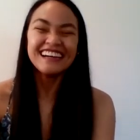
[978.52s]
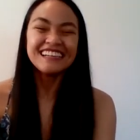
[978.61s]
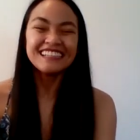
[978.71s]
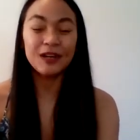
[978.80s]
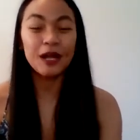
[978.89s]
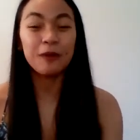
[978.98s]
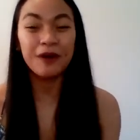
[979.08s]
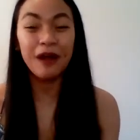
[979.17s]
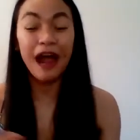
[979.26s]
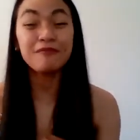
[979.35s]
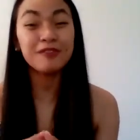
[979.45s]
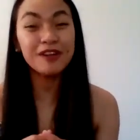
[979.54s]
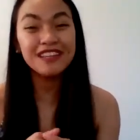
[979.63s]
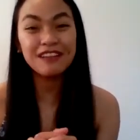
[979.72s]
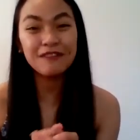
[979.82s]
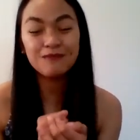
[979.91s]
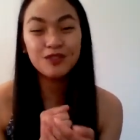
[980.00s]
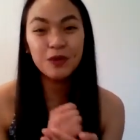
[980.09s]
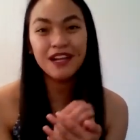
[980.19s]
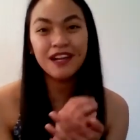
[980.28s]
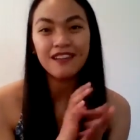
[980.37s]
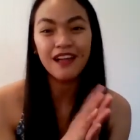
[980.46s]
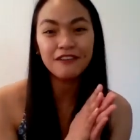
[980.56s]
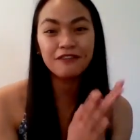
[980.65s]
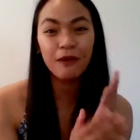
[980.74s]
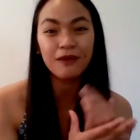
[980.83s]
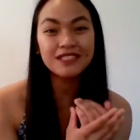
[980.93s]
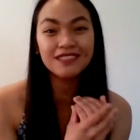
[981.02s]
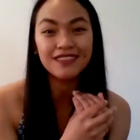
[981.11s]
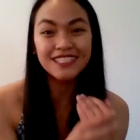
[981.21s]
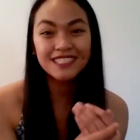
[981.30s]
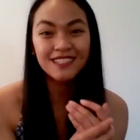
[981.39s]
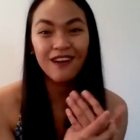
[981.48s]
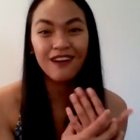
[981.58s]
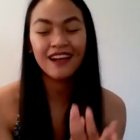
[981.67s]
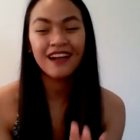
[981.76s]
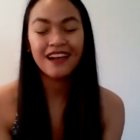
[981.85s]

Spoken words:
sorry, I'm really doing a lot of focus on this song.